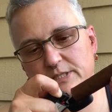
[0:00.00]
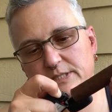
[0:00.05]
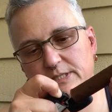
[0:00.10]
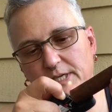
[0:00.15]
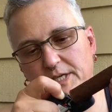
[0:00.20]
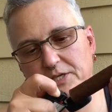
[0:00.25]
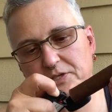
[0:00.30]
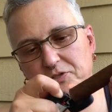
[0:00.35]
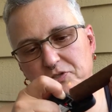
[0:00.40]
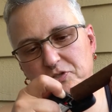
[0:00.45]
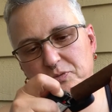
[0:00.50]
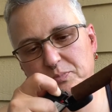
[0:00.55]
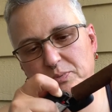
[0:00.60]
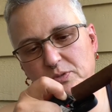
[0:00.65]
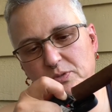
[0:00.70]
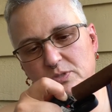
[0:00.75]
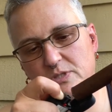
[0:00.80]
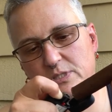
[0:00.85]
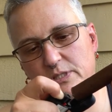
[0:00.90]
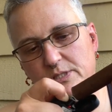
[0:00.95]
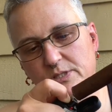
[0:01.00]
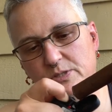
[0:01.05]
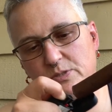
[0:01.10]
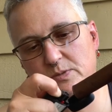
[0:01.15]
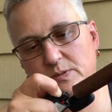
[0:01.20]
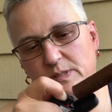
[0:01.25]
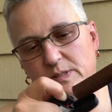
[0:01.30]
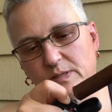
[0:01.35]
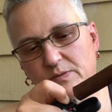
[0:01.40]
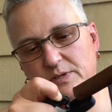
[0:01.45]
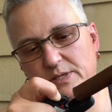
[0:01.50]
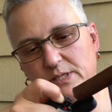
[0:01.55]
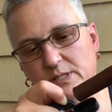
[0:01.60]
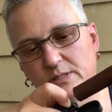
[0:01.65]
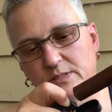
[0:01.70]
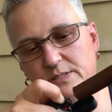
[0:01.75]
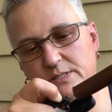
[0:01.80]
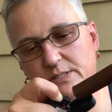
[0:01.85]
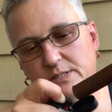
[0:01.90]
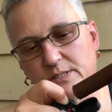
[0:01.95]
like you're supposed to do with every
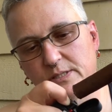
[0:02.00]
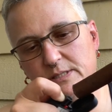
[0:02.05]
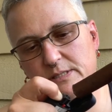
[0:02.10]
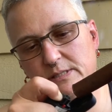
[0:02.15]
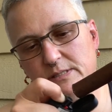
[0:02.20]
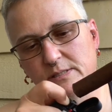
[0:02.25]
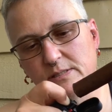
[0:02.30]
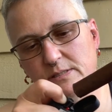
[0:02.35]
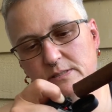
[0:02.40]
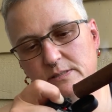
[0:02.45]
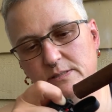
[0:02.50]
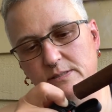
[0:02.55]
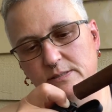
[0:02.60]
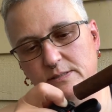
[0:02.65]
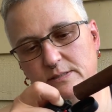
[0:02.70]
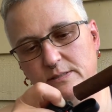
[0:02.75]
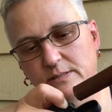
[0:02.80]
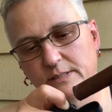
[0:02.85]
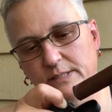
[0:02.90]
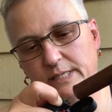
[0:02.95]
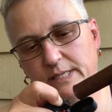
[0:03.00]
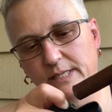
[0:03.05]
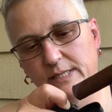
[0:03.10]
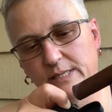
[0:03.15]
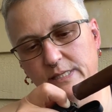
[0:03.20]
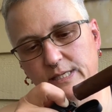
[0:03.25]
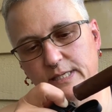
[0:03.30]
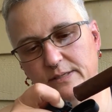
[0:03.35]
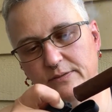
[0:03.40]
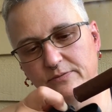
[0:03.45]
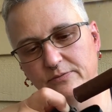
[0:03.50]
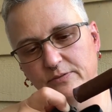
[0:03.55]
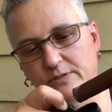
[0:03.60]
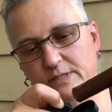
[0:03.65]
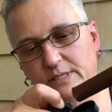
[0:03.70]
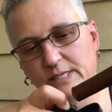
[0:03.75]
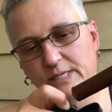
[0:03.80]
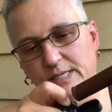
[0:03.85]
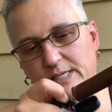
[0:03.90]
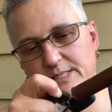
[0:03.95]
good cigar. Get that
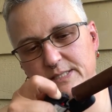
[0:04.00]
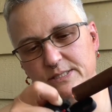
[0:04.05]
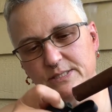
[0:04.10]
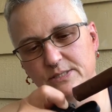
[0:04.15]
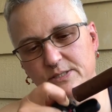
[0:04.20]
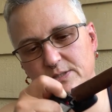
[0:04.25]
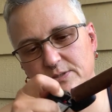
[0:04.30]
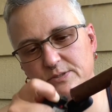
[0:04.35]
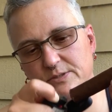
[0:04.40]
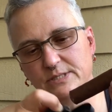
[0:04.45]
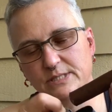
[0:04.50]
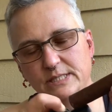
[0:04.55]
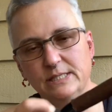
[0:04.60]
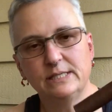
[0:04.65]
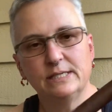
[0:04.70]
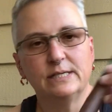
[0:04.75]
foot nice and toasty.